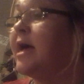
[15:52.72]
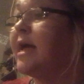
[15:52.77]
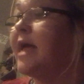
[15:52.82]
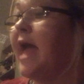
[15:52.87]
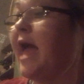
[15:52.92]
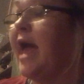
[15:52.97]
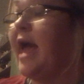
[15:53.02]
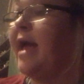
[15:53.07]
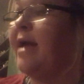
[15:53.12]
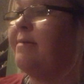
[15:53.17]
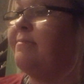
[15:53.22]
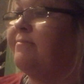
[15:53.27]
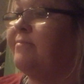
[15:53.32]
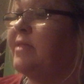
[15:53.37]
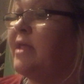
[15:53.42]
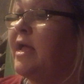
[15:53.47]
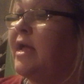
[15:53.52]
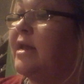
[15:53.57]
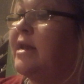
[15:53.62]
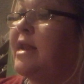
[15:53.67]
Okay?
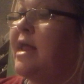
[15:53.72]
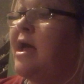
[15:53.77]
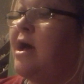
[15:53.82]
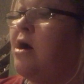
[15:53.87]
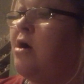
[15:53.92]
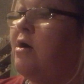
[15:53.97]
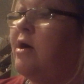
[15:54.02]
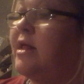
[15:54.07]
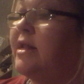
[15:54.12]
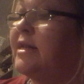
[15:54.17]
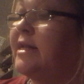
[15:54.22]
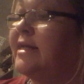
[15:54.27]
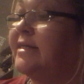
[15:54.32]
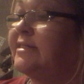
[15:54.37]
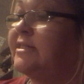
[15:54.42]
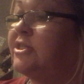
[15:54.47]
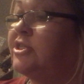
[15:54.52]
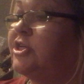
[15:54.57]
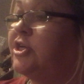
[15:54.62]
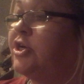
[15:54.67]
Now,
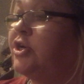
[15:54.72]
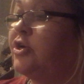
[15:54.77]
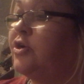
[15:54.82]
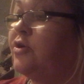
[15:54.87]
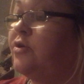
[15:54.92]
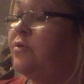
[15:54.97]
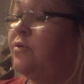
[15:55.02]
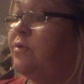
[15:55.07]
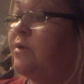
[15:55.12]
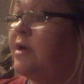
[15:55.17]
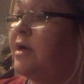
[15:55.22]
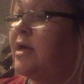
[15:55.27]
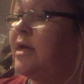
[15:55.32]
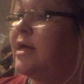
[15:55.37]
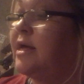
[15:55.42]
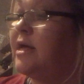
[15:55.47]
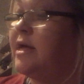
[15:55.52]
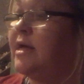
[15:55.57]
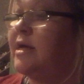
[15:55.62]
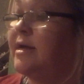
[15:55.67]
let's do
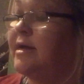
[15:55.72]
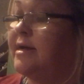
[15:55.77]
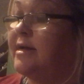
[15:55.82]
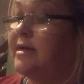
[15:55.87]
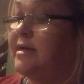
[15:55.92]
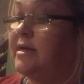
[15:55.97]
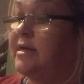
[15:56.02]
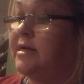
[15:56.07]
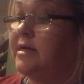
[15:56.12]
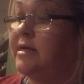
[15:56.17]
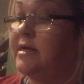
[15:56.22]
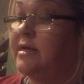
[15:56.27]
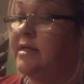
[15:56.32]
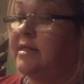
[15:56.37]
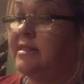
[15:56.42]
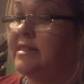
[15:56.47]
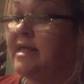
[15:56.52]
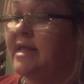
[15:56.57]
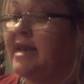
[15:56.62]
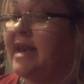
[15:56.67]

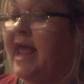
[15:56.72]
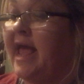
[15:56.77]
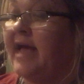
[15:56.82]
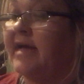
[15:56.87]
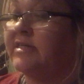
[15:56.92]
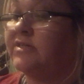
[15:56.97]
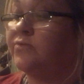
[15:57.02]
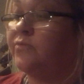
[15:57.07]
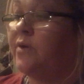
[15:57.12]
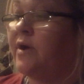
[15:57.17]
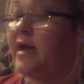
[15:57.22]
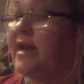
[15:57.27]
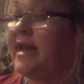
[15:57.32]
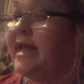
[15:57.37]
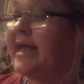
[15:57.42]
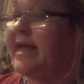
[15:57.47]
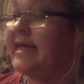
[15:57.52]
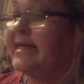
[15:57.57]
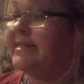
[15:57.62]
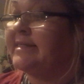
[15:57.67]
the next one
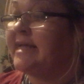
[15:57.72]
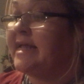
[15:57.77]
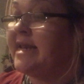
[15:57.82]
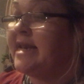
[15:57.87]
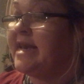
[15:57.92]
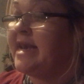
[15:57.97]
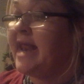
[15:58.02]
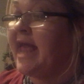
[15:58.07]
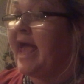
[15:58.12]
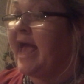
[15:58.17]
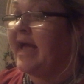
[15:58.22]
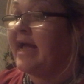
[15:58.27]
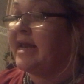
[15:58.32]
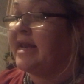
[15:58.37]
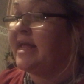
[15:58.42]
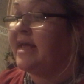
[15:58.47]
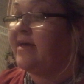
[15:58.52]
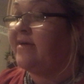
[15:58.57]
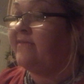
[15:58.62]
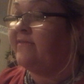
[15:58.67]
is
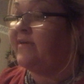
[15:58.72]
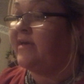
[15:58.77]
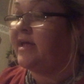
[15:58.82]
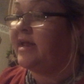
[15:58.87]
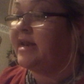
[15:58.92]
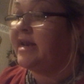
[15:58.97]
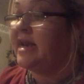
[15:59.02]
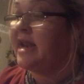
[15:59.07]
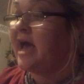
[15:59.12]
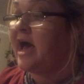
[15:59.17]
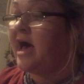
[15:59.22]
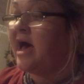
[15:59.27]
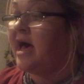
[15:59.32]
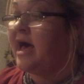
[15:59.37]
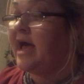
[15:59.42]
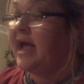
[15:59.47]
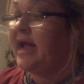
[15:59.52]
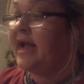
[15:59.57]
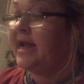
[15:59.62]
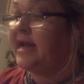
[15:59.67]
negative
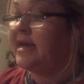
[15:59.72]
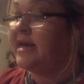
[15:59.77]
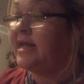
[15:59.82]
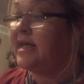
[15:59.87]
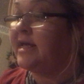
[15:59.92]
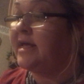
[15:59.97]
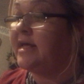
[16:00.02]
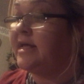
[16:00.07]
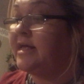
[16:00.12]
9